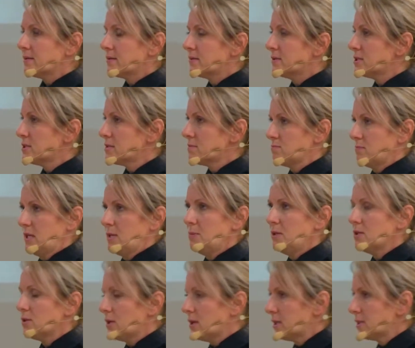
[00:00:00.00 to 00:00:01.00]
just maybe
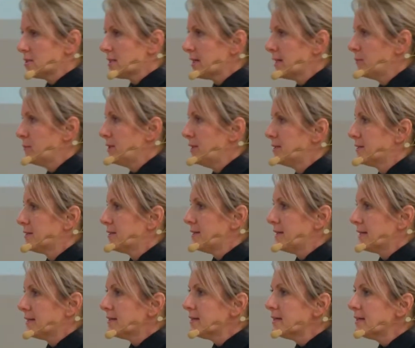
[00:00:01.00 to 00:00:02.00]
the odd time here or
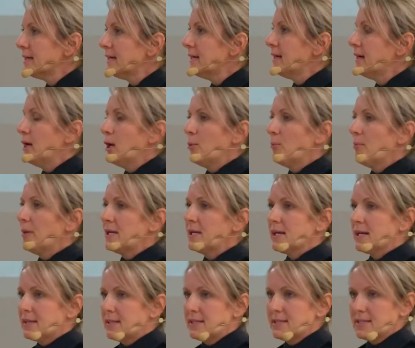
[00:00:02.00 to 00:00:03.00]
there, but
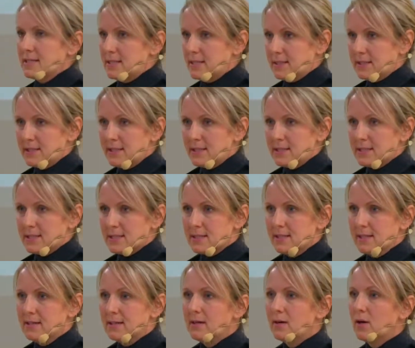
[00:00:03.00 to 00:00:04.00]
nothing serious.
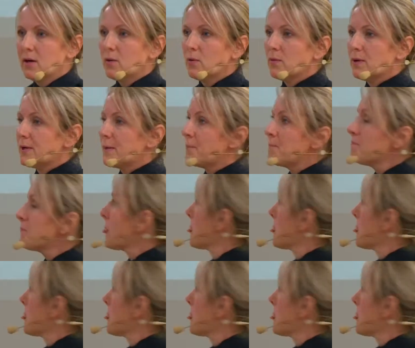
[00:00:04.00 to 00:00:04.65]
Well,